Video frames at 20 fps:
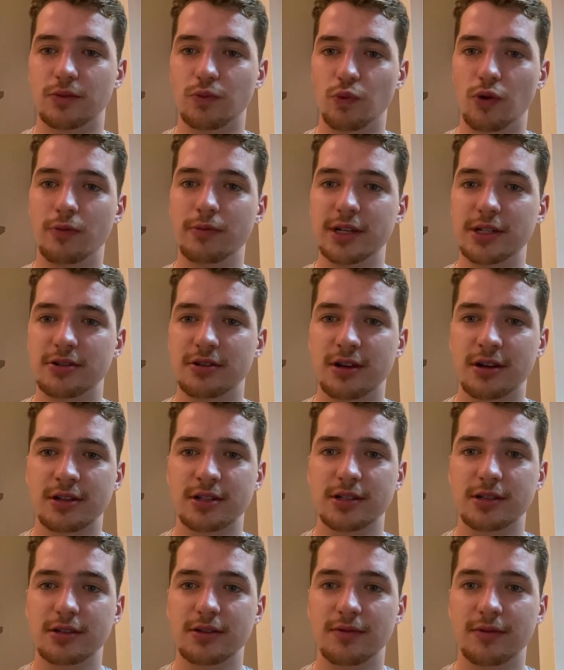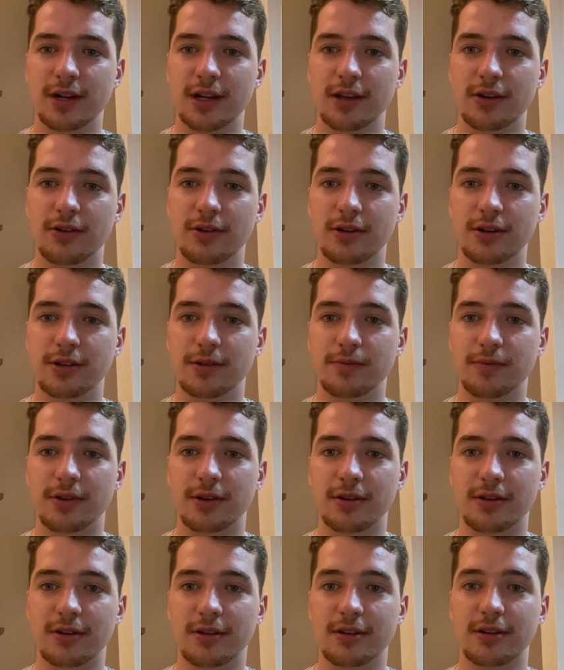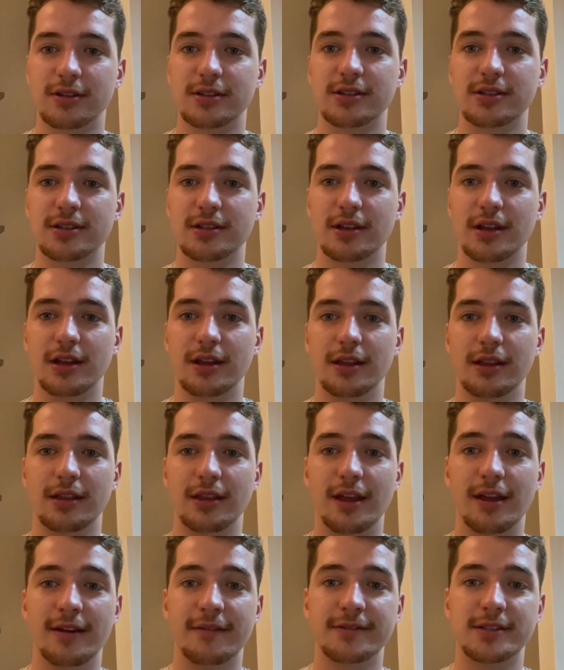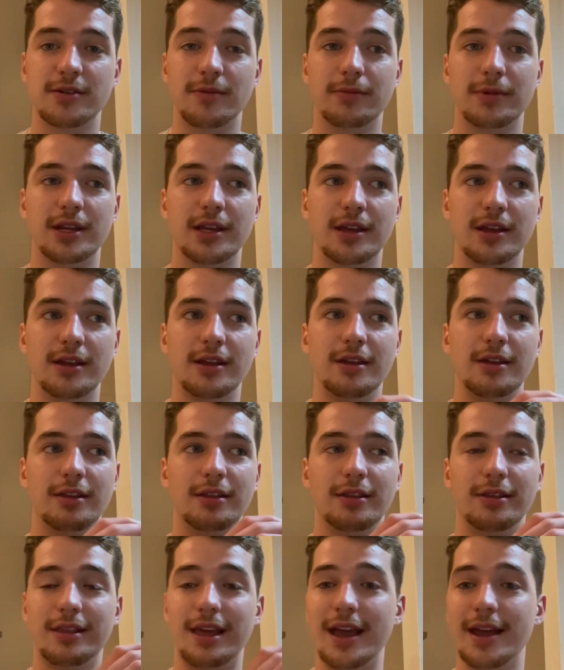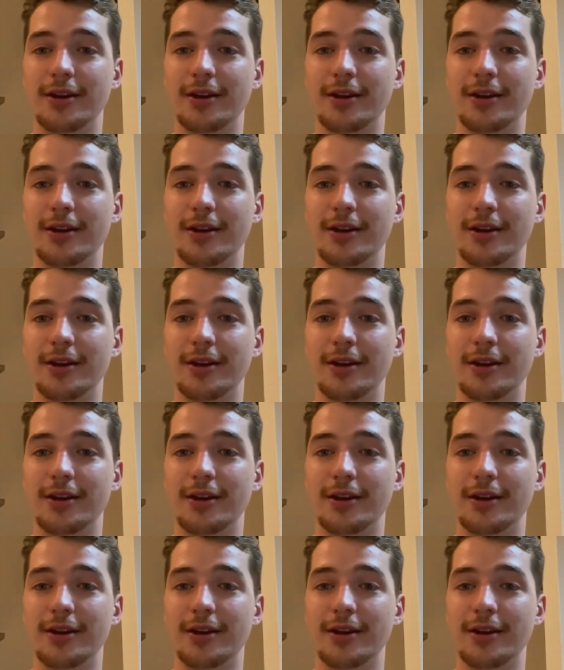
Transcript: warm introductions are really good because if somebody they